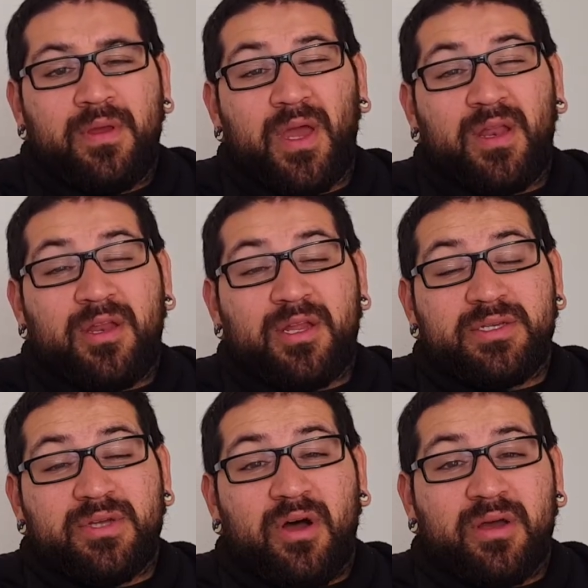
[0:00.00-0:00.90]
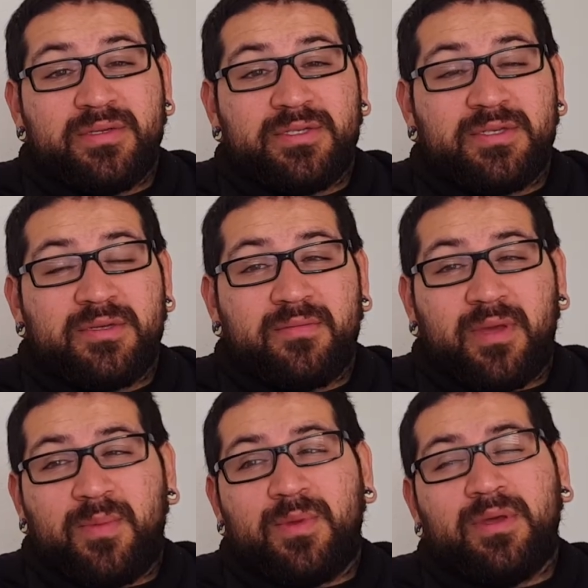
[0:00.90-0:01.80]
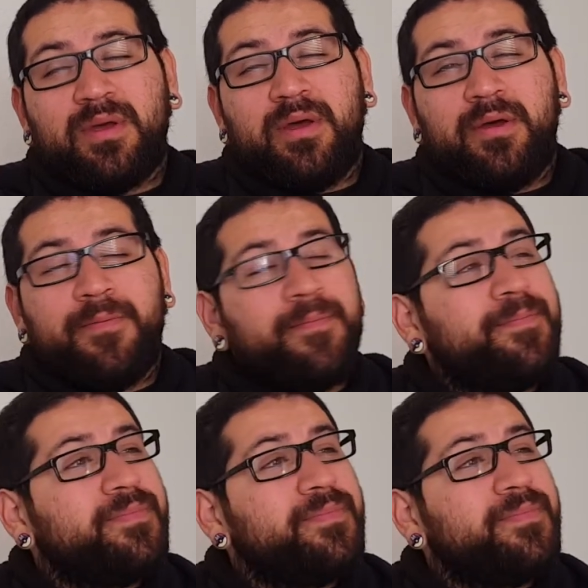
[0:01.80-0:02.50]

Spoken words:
And an exhaust, maybe the